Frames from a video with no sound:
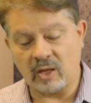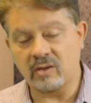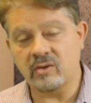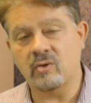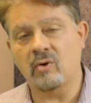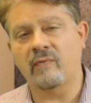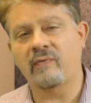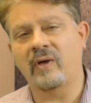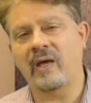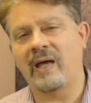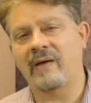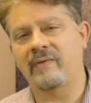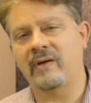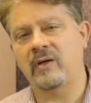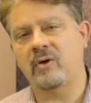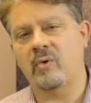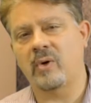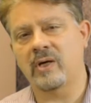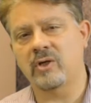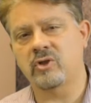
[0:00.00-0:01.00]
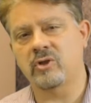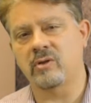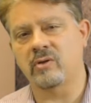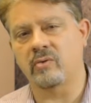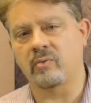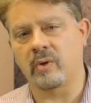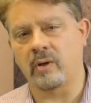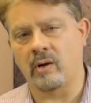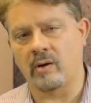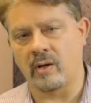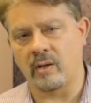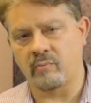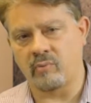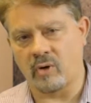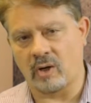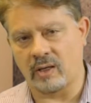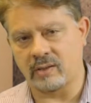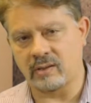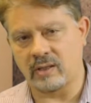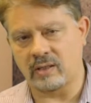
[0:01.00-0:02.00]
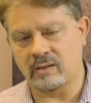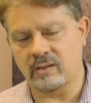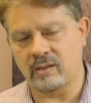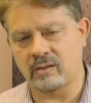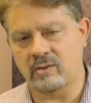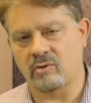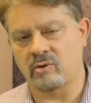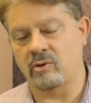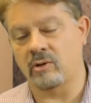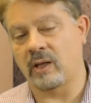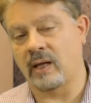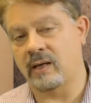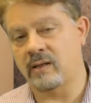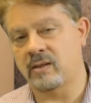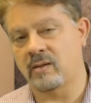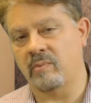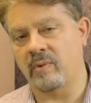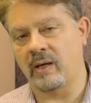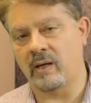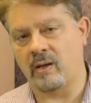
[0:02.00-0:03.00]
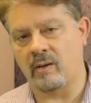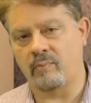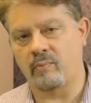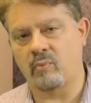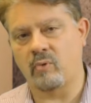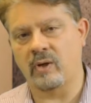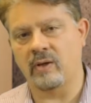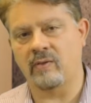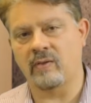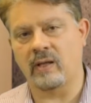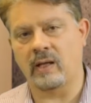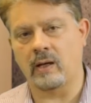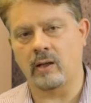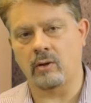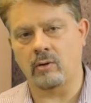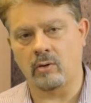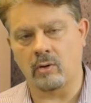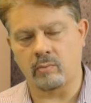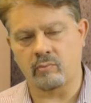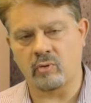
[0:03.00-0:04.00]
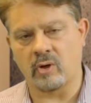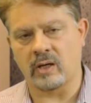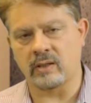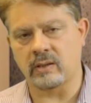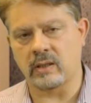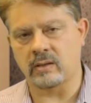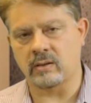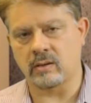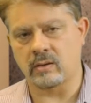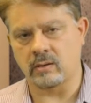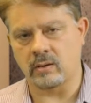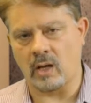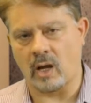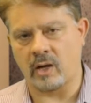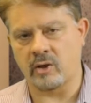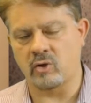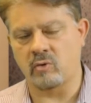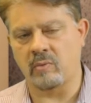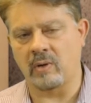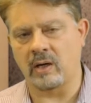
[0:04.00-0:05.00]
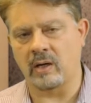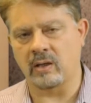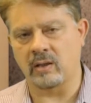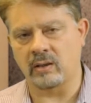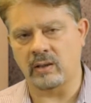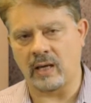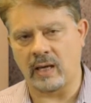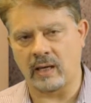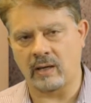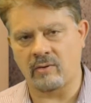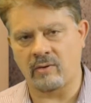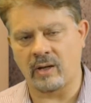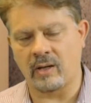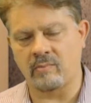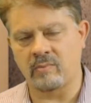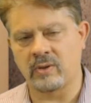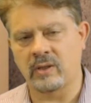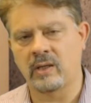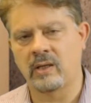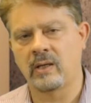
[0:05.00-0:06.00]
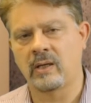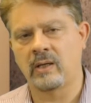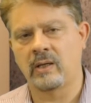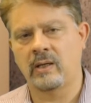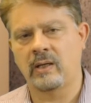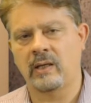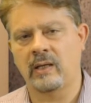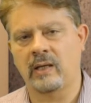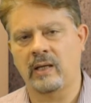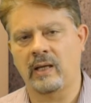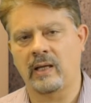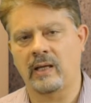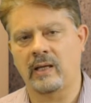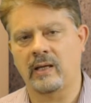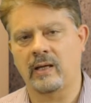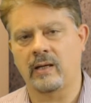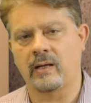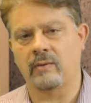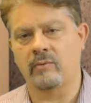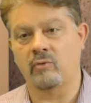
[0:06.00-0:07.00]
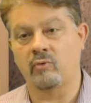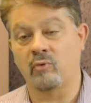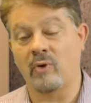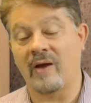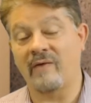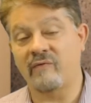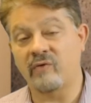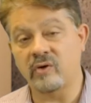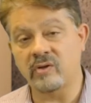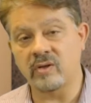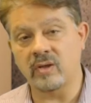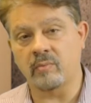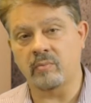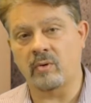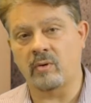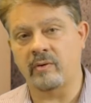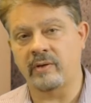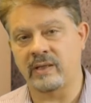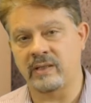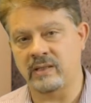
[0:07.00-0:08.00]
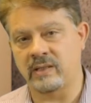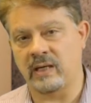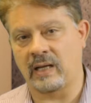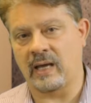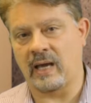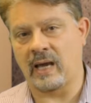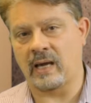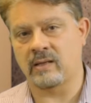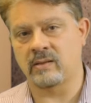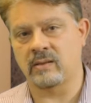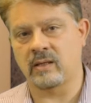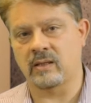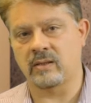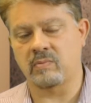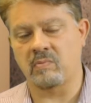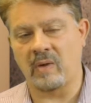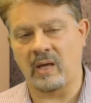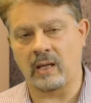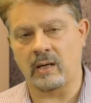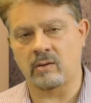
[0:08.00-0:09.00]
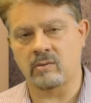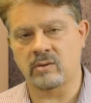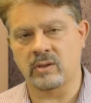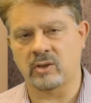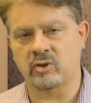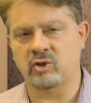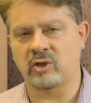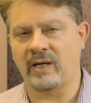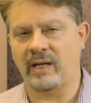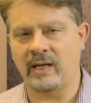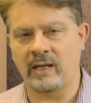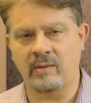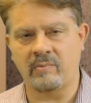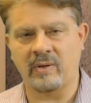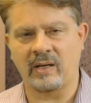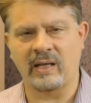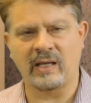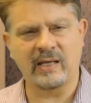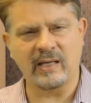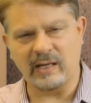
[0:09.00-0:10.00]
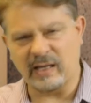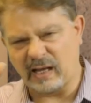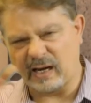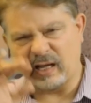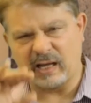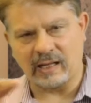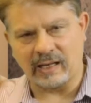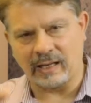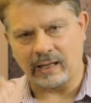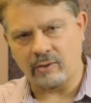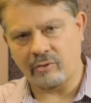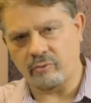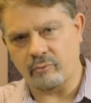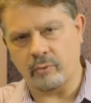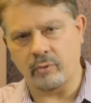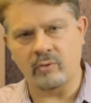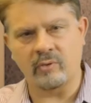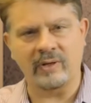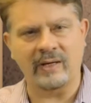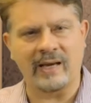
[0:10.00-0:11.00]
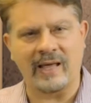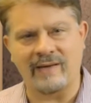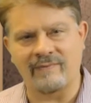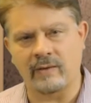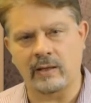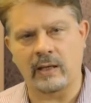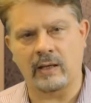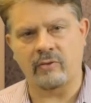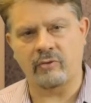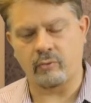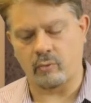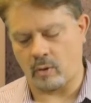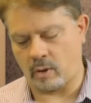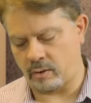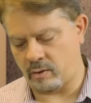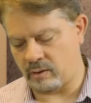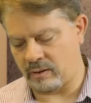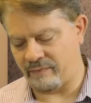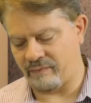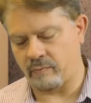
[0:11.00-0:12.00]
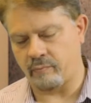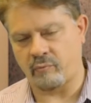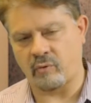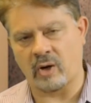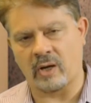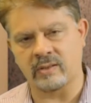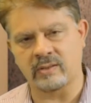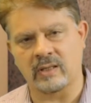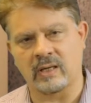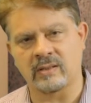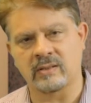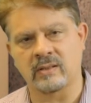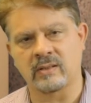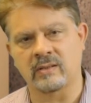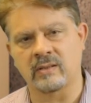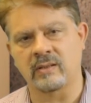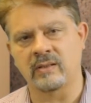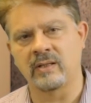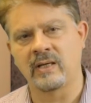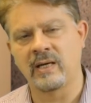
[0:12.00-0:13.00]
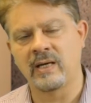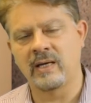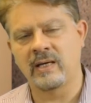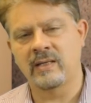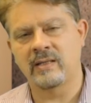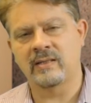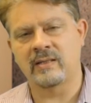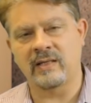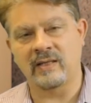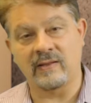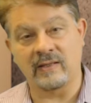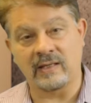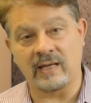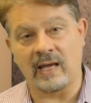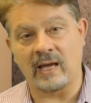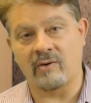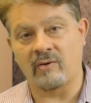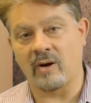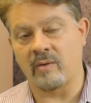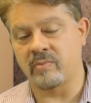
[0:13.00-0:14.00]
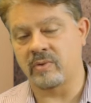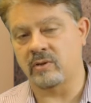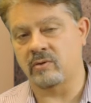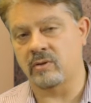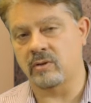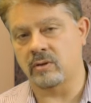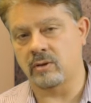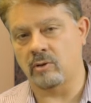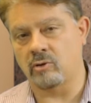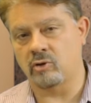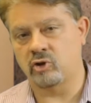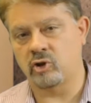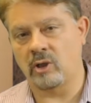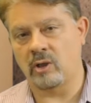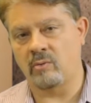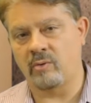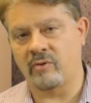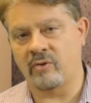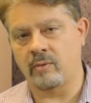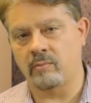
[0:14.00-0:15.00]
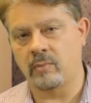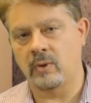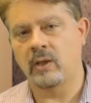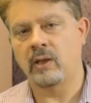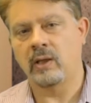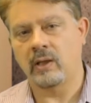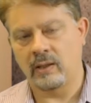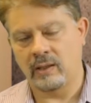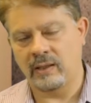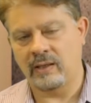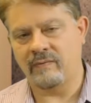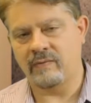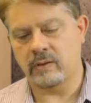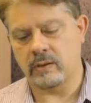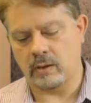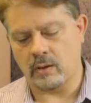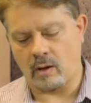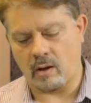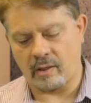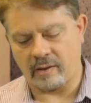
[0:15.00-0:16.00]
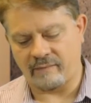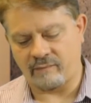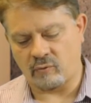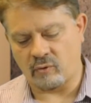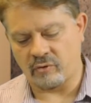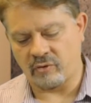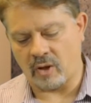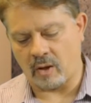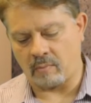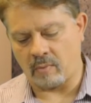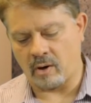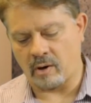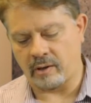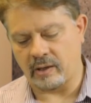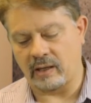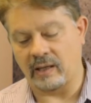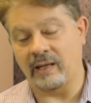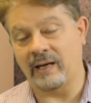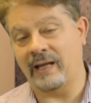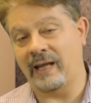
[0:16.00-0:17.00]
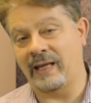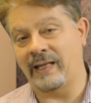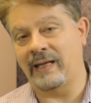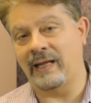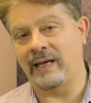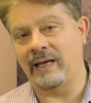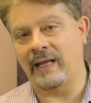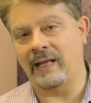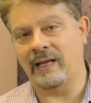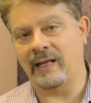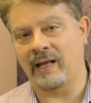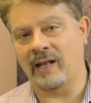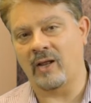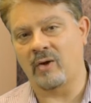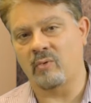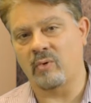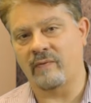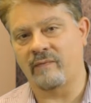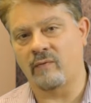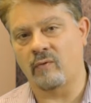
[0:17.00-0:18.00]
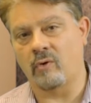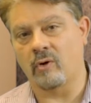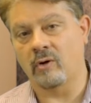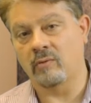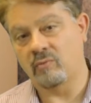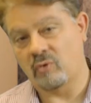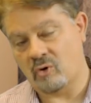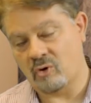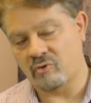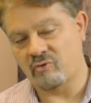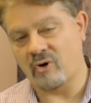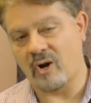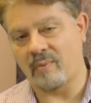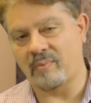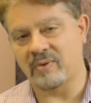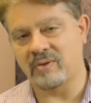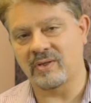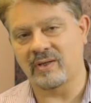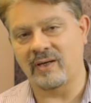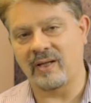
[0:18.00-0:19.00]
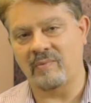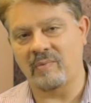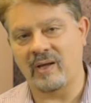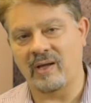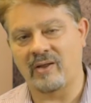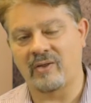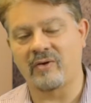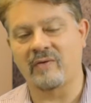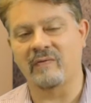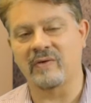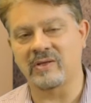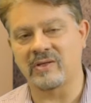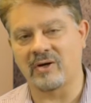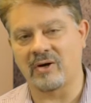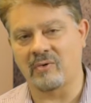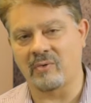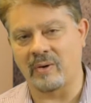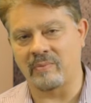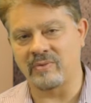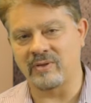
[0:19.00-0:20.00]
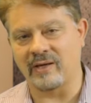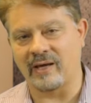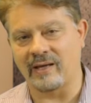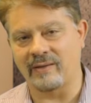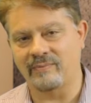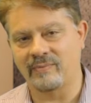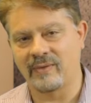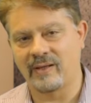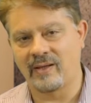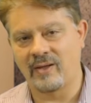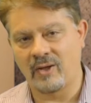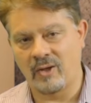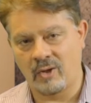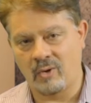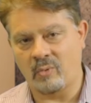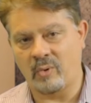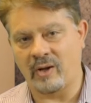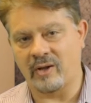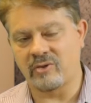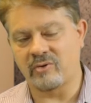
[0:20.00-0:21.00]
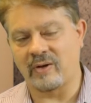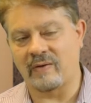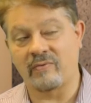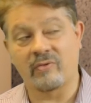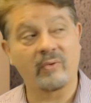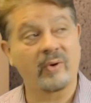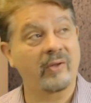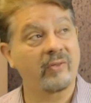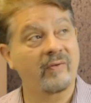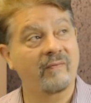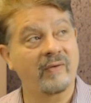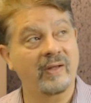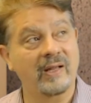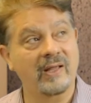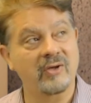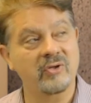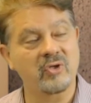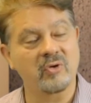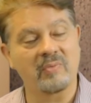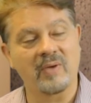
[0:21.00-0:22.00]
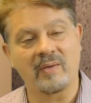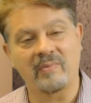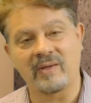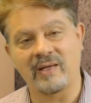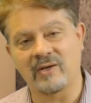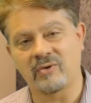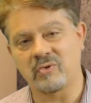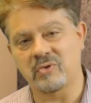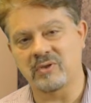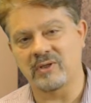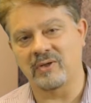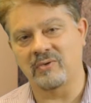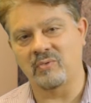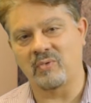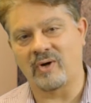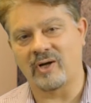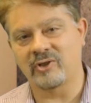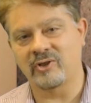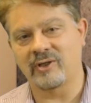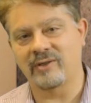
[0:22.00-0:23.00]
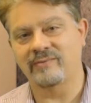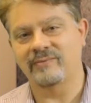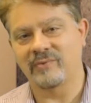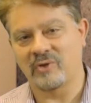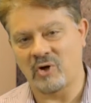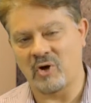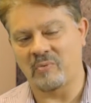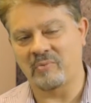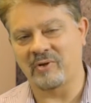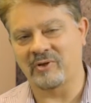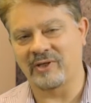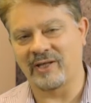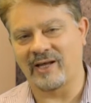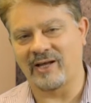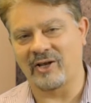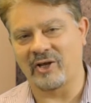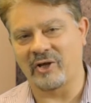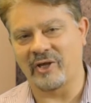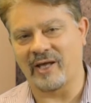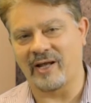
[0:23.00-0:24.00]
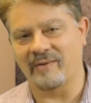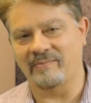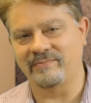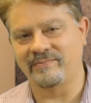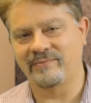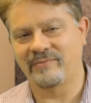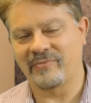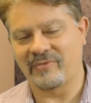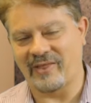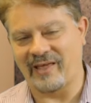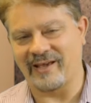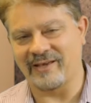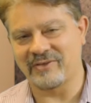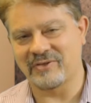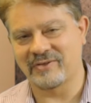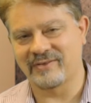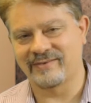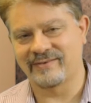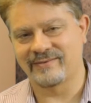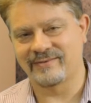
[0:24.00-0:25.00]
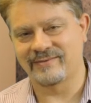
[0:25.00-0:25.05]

So if you have any questions regarding processes or you'd like some help with getting your own processes documented and diagrammed in a referenceable, easy to access manner such that anybody can kind of click through and navigate through all your different processes and see the diagrams that are associated with them, give us a call at Forethought Marketing at 888-ELOQUA4 or drop us an email or visit our website. We also have 3 other videos you may be interested in watching. Hope you'll take a look at them. Thanks.